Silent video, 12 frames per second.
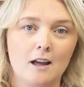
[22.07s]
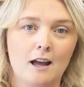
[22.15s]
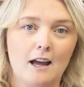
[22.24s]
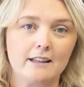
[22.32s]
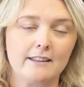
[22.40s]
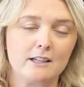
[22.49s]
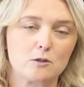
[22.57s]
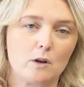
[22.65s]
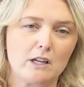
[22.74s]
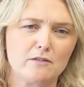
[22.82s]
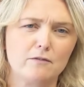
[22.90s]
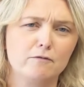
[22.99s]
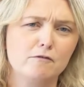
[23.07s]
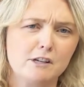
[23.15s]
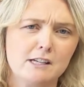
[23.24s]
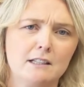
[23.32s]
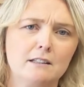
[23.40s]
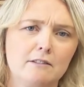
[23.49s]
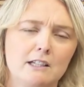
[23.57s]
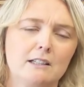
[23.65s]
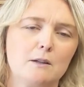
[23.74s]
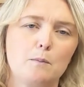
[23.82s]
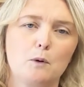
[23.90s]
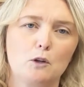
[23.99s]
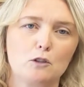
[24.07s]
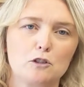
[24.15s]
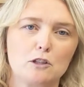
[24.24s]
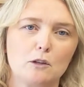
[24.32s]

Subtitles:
and that's why it's really important